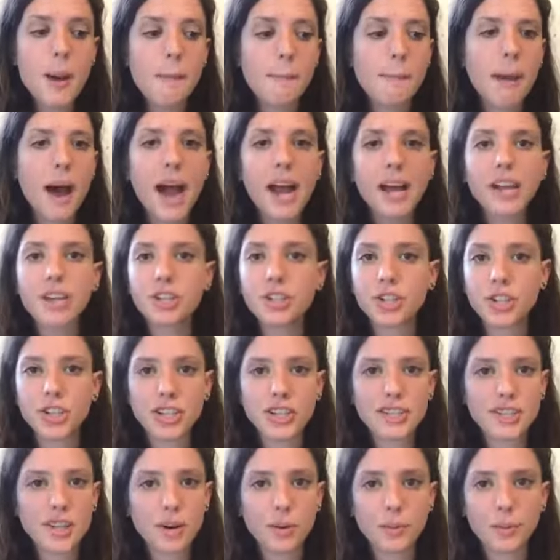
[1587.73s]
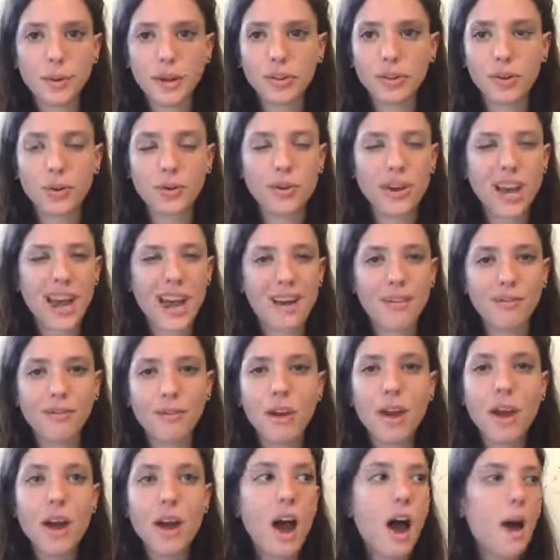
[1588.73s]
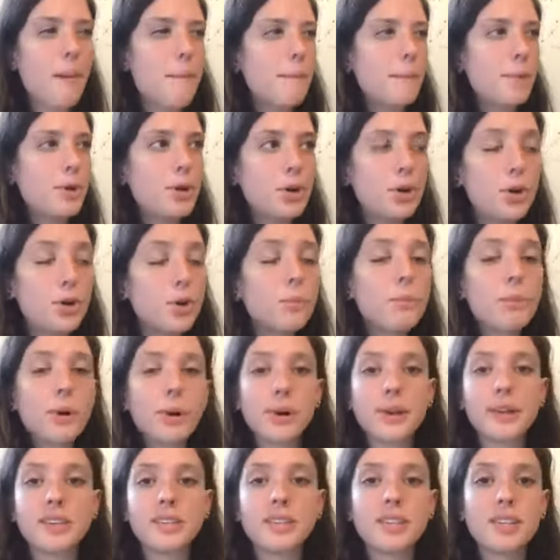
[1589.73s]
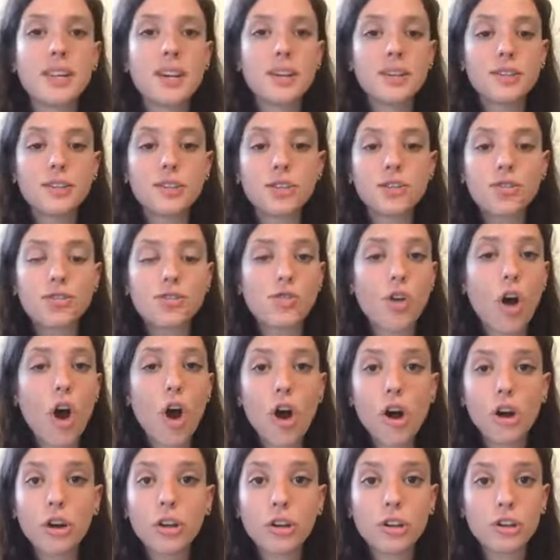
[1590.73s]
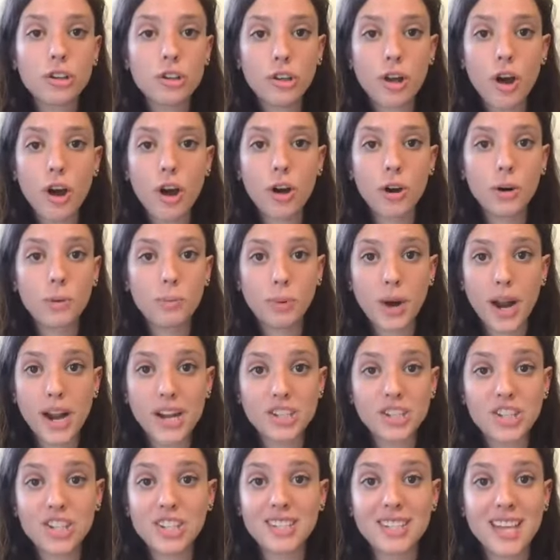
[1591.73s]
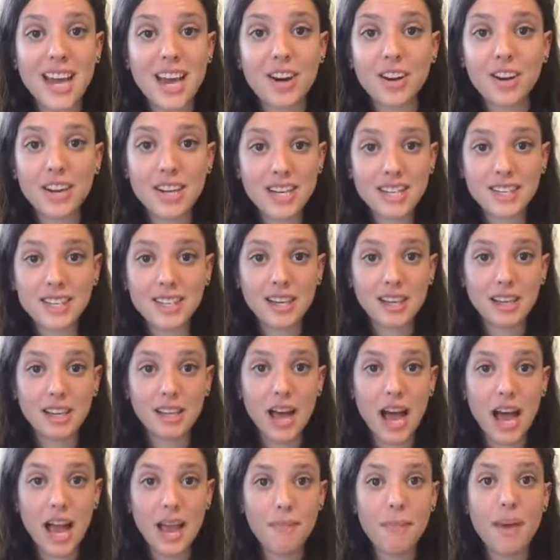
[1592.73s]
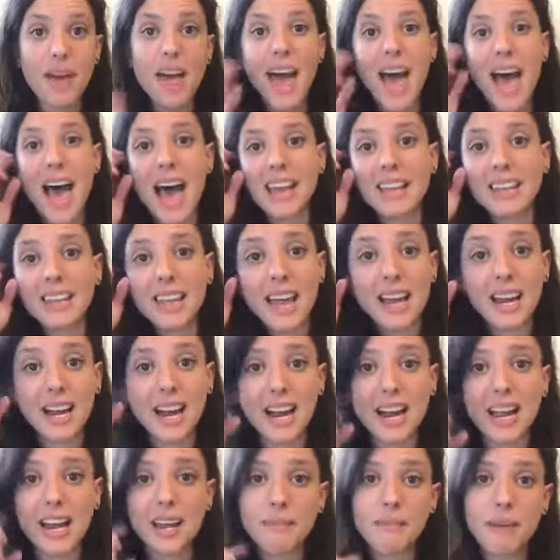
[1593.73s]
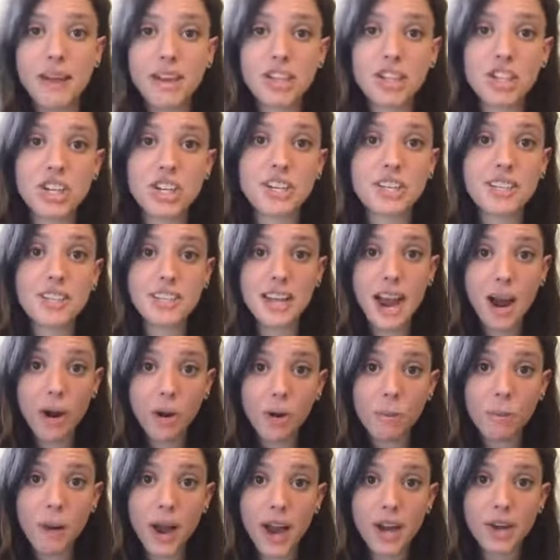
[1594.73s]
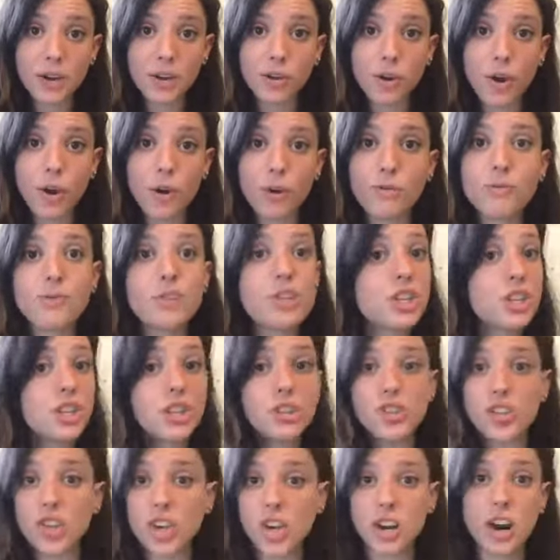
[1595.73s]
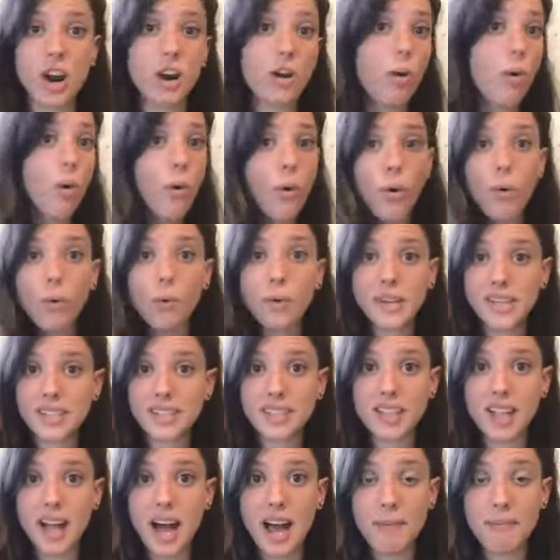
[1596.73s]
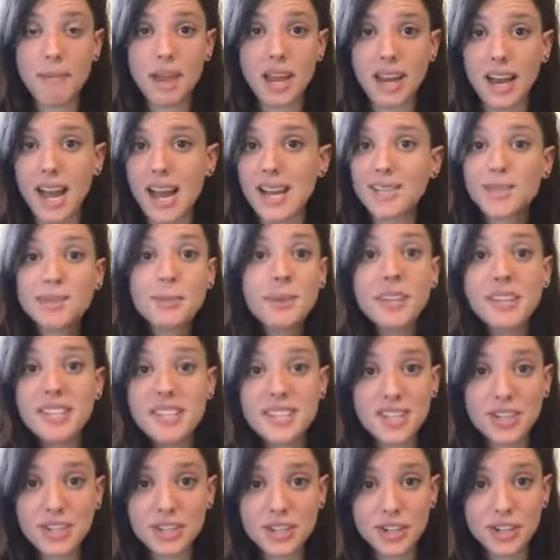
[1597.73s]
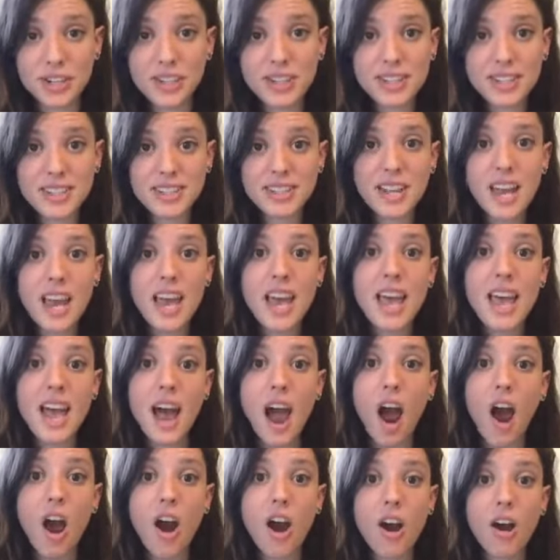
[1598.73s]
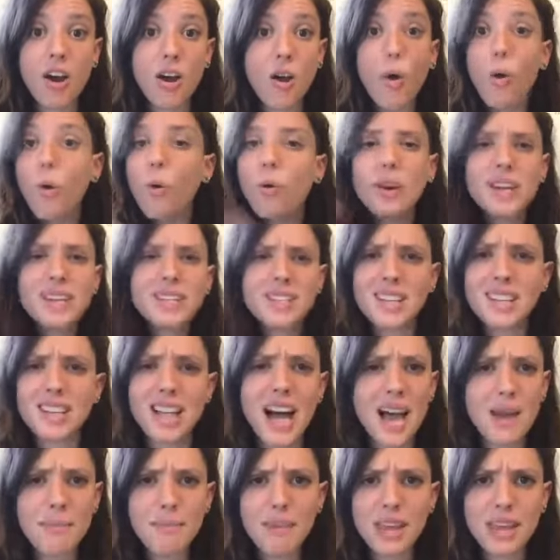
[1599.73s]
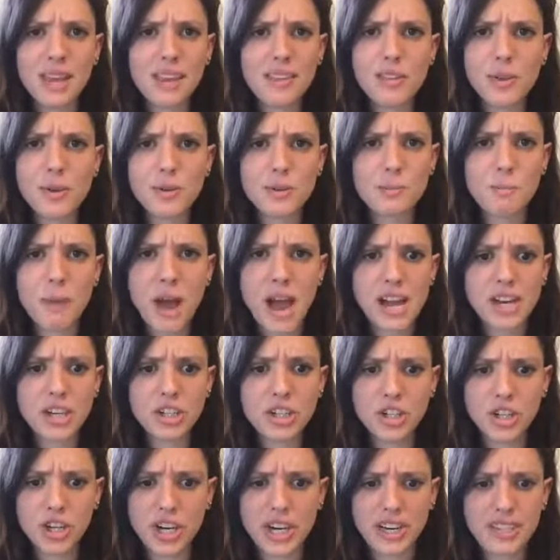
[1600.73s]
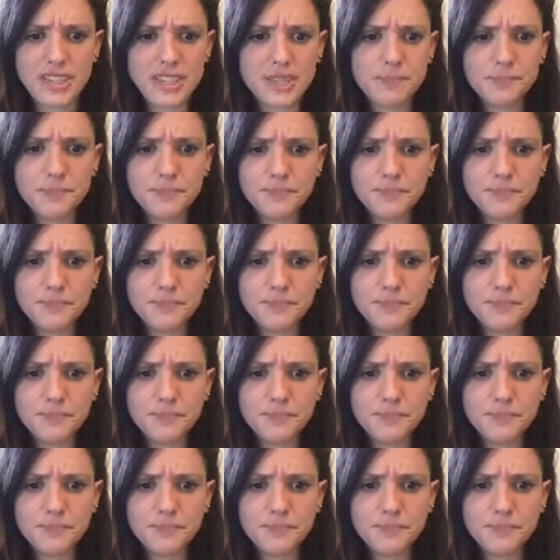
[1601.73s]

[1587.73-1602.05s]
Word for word: Pine trees are well known to have numerous strong long branches that are easy to climb and like I had mentioned in our pine grove children are always climbing as well as adults are always climbing in those pine trees